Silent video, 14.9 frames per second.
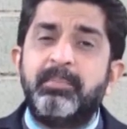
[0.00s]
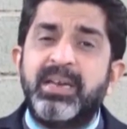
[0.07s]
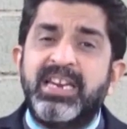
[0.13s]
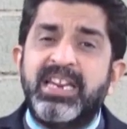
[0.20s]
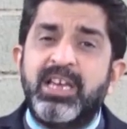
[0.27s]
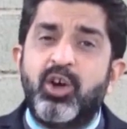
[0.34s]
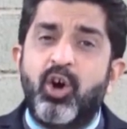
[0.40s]

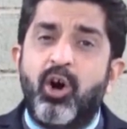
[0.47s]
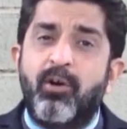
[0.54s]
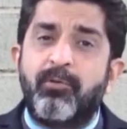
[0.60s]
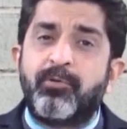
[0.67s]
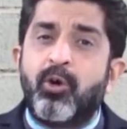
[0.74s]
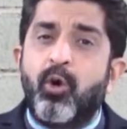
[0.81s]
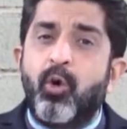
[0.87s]
meaning
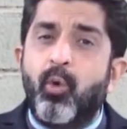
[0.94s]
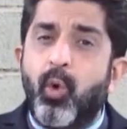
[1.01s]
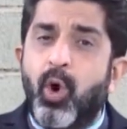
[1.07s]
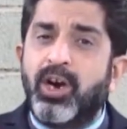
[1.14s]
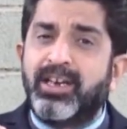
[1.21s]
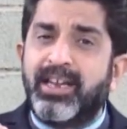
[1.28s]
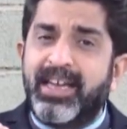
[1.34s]
of
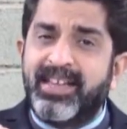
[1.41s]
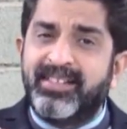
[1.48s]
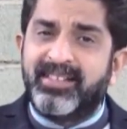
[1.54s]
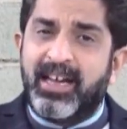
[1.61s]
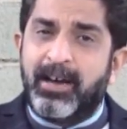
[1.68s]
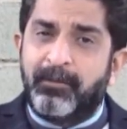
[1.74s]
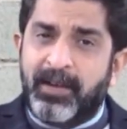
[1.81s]
what
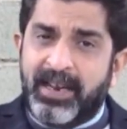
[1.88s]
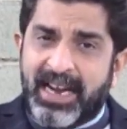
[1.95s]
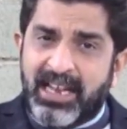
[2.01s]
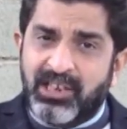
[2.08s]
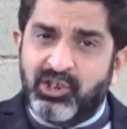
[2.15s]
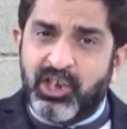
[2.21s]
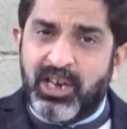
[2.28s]
is a
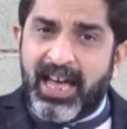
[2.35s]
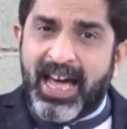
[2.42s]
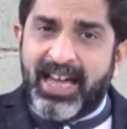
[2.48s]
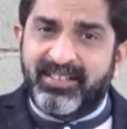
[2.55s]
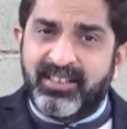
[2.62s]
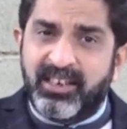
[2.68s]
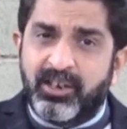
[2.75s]
financial
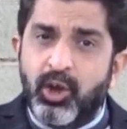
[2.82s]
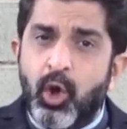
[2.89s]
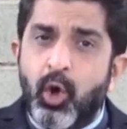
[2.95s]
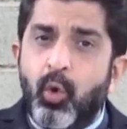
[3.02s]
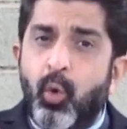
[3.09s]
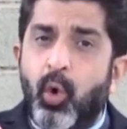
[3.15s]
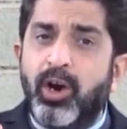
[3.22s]
asset,
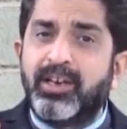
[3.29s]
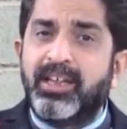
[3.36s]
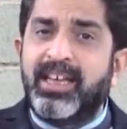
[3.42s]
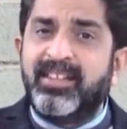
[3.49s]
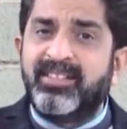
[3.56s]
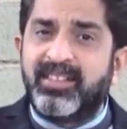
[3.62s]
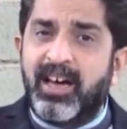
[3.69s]
what
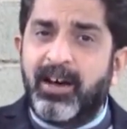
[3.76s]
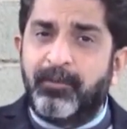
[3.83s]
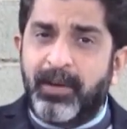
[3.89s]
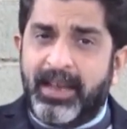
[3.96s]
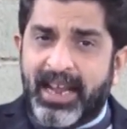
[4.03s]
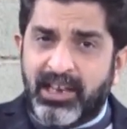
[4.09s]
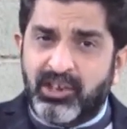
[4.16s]
is a
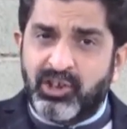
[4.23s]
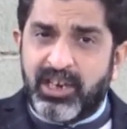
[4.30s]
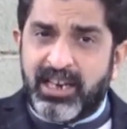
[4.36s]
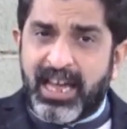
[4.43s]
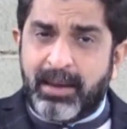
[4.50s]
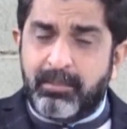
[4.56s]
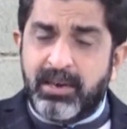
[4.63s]
financial
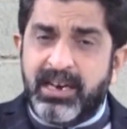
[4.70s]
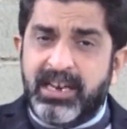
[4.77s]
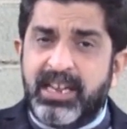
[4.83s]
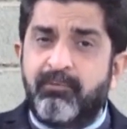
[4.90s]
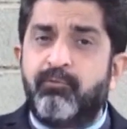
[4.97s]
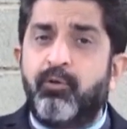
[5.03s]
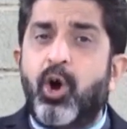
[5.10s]

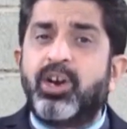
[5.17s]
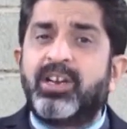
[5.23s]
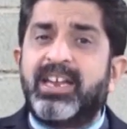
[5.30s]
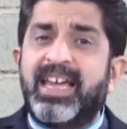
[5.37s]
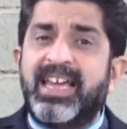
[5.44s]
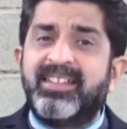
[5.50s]
liability, what